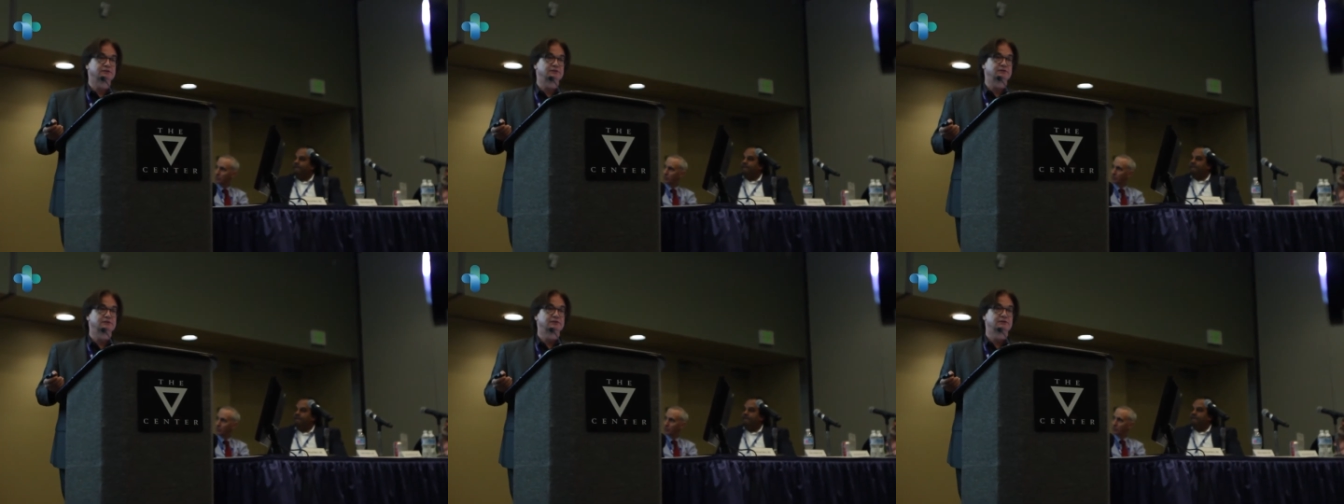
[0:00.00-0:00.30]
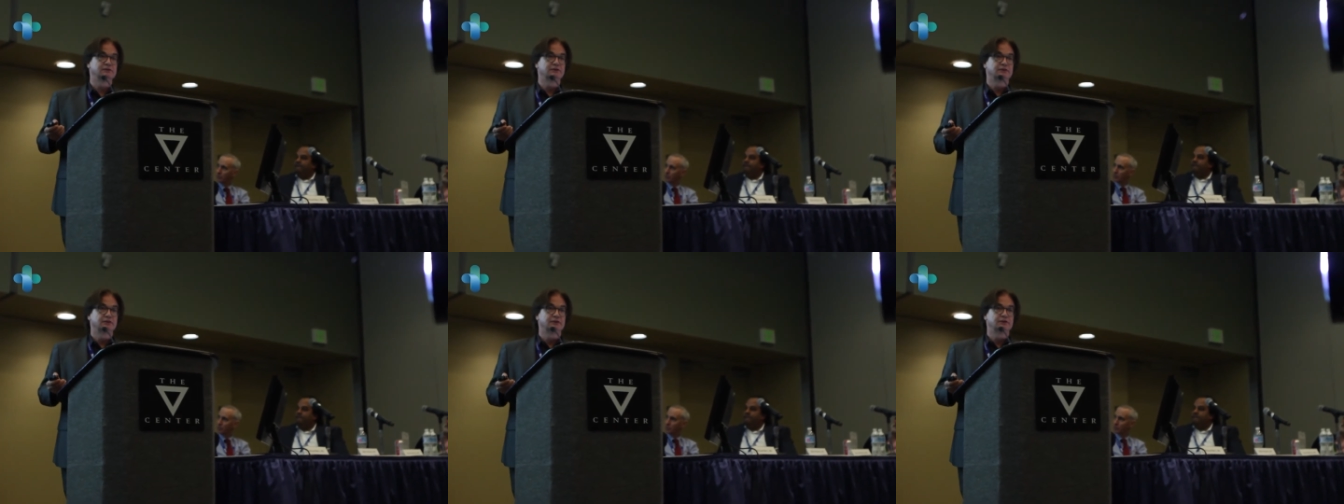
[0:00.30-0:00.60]

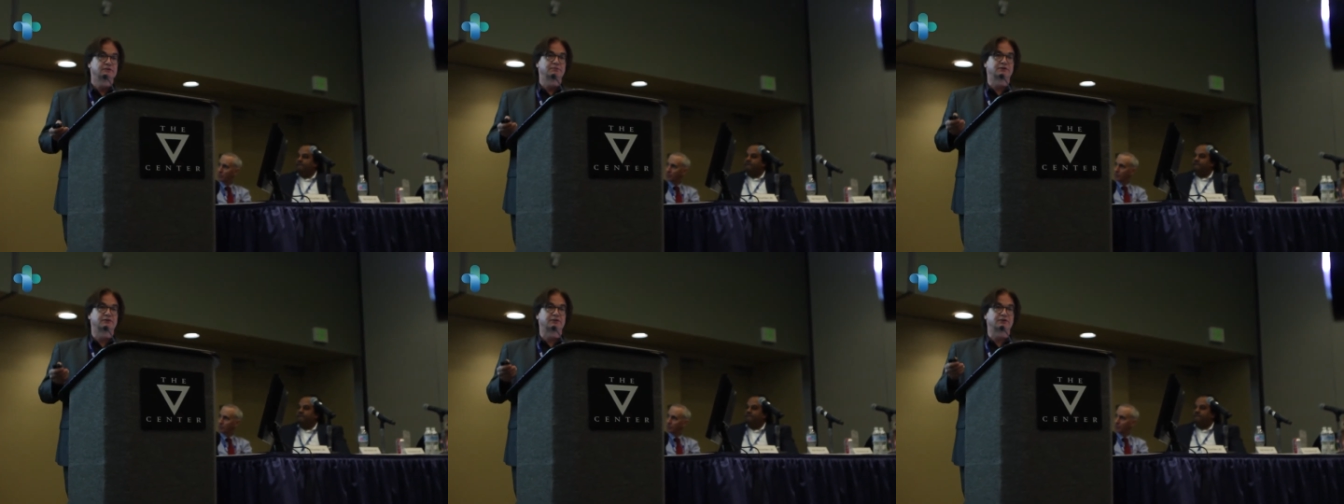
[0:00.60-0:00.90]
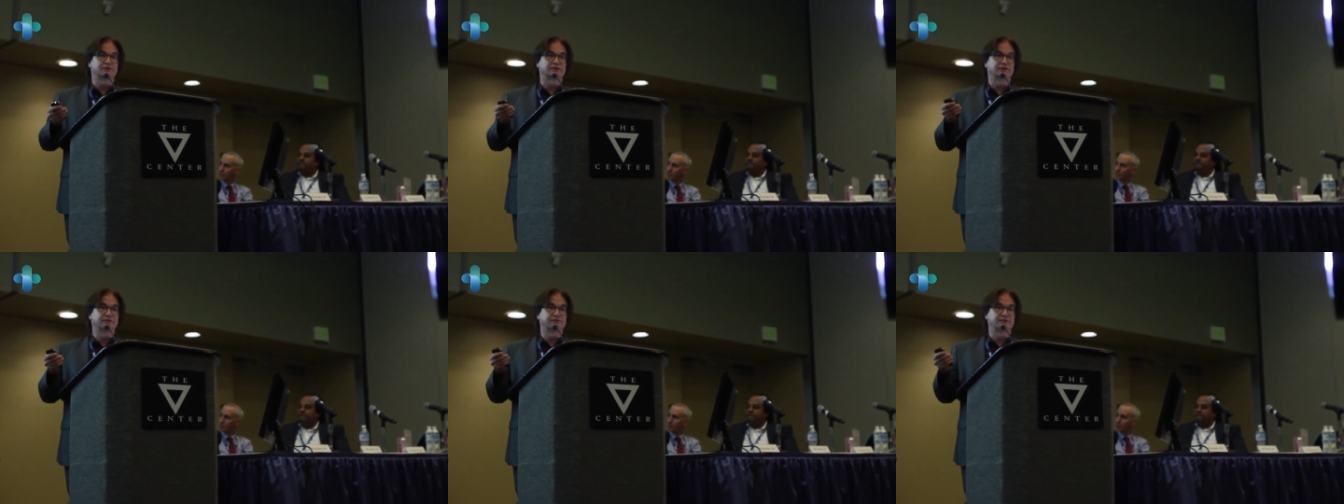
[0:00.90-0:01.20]
sometimes
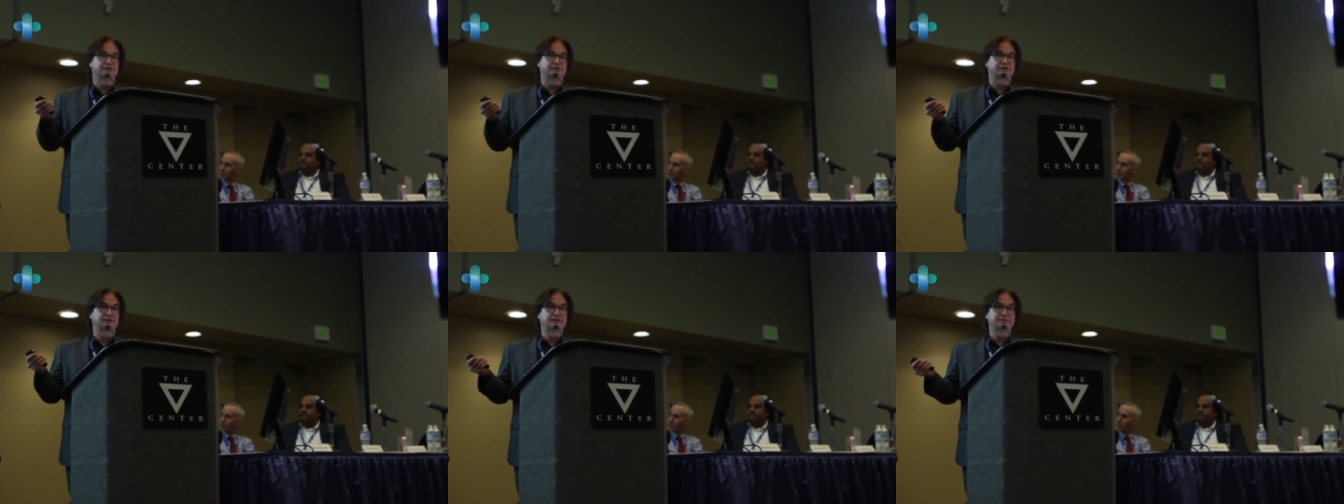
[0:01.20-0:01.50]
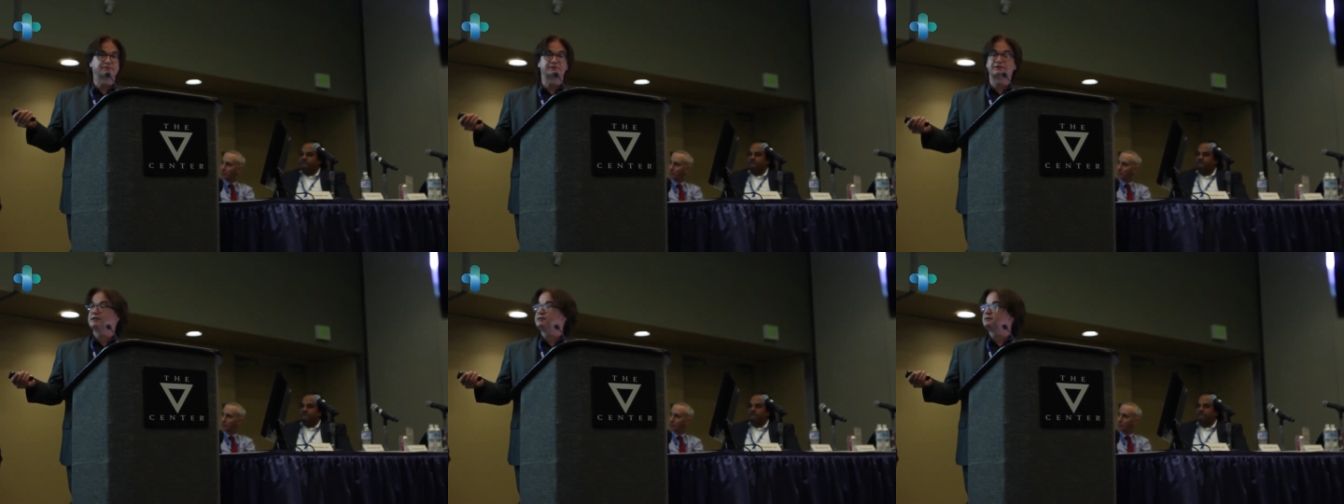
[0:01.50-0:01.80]
only
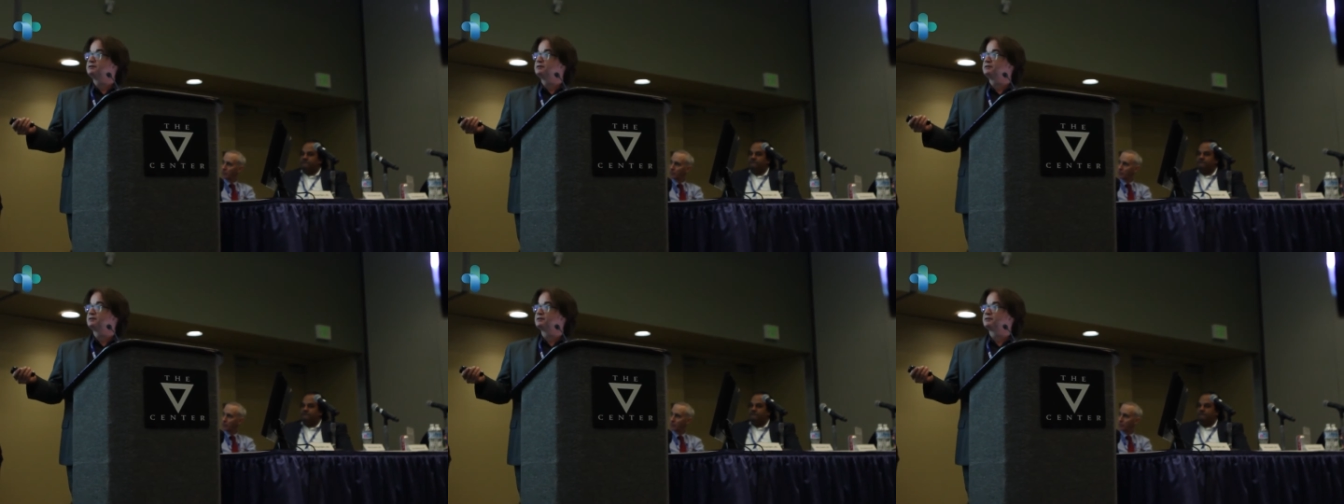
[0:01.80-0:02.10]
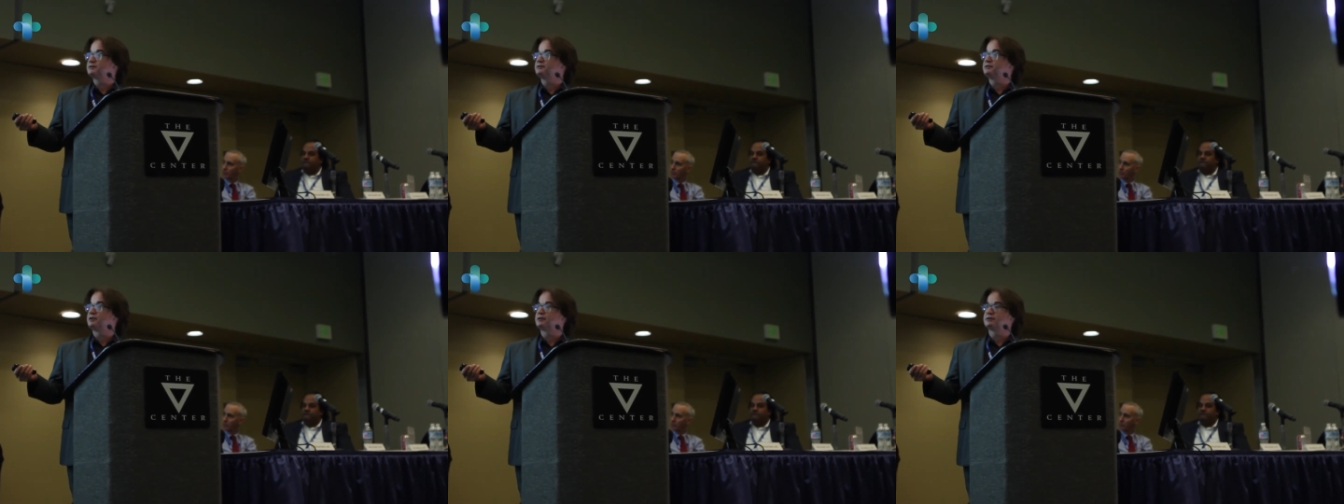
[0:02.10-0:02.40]
10
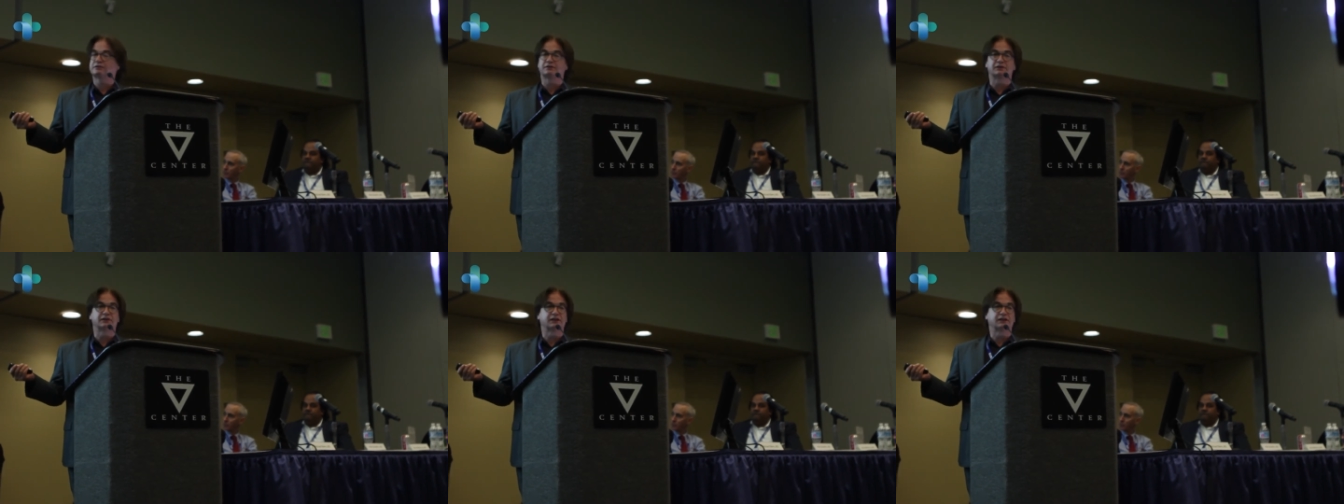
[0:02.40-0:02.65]
seconds to